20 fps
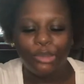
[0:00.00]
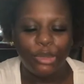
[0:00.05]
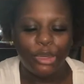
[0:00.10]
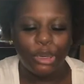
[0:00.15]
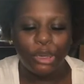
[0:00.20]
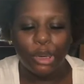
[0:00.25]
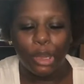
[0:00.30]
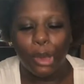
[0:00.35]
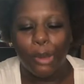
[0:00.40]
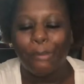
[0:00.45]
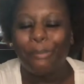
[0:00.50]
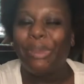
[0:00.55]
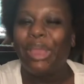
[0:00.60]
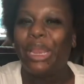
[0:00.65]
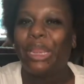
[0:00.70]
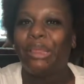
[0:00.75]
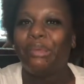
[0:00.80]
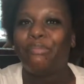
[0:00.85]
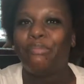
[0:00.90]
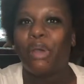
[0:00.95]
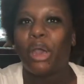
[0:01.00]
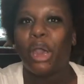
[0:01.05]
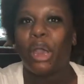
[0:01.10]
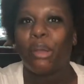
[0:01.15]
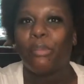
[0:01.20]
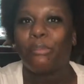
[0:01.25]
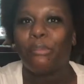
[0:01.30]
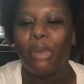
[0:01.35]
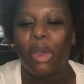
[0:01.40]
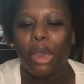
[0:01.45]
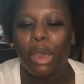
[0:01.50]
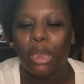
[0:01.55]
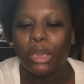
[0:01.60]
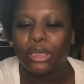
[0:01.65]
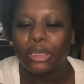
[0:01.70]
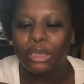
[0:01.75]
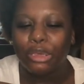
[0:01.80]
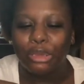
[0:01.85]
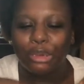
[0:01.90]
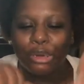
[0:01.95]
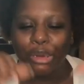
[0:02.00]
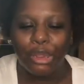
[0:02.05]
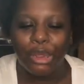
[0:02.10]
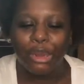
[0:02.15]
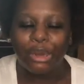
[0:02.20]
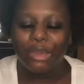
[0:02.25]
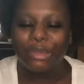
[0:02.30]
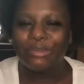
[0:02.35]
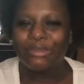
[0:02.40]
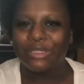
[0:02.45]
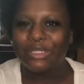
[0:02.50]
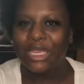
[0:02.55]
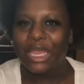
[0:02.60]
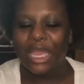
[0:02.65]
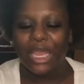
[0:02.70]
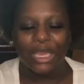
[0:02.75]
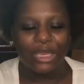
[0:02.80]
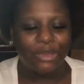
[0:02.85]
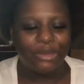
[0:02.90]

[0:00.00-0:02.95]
you know, maybe muck, you know what I'm saying?